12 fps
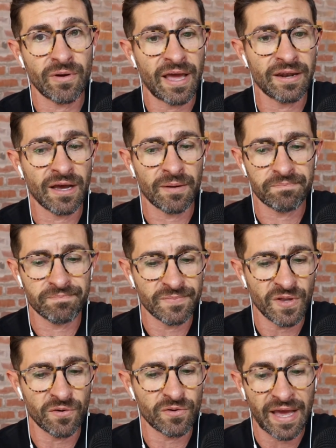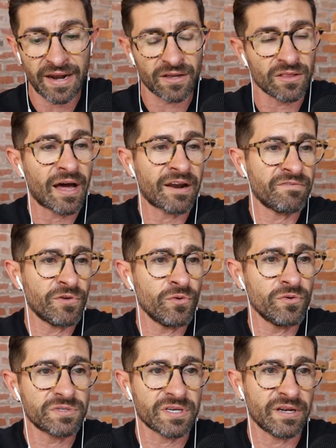end up getting a lot of
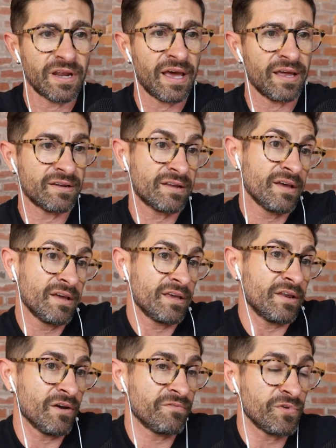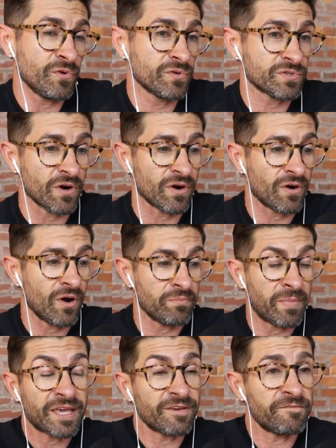views, and views are
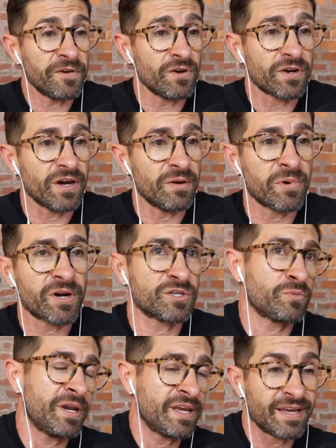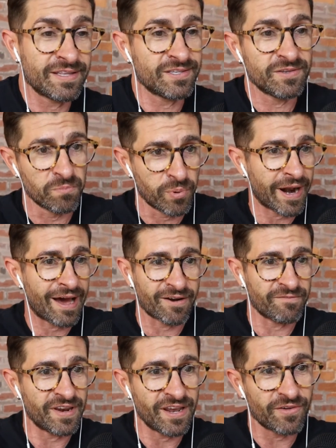make you feel good, because when you put out
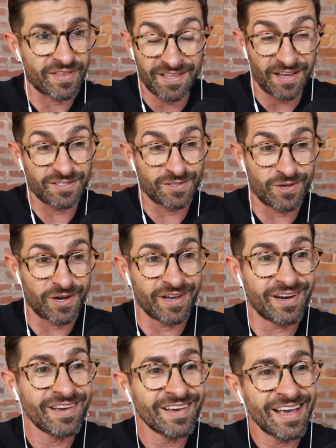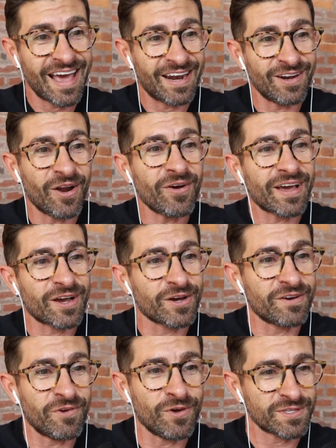a video that doesn't do good and you don't get
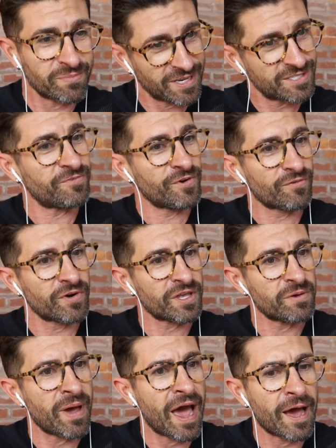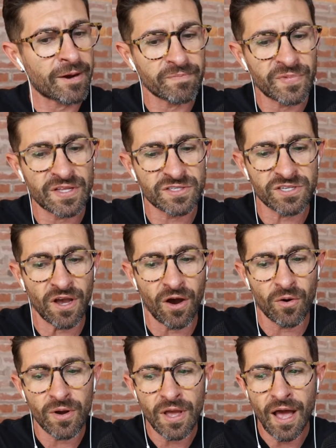good views, it makes you feel really bad. And
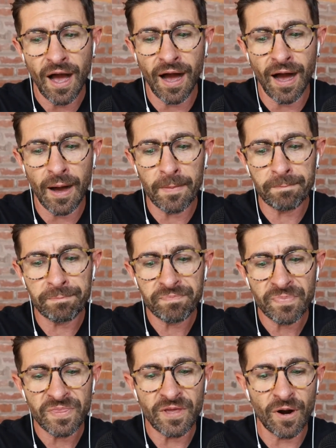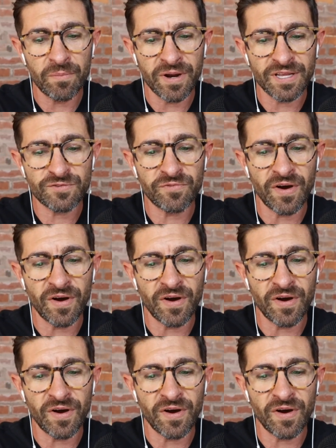so but it's